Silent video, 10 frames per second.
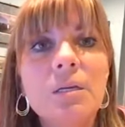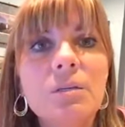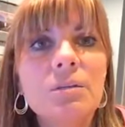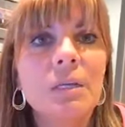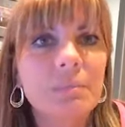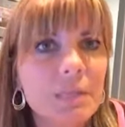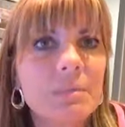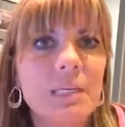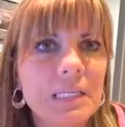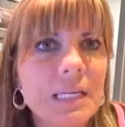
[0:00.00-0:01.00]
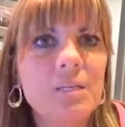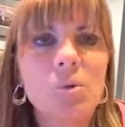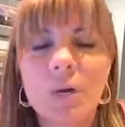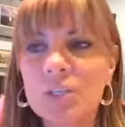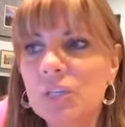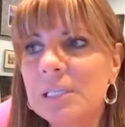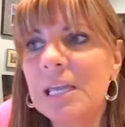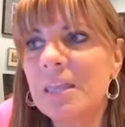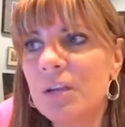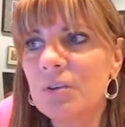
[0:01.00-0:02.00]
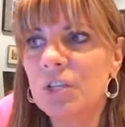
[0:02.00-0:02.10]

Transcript: sometimes I need to ask questions and there's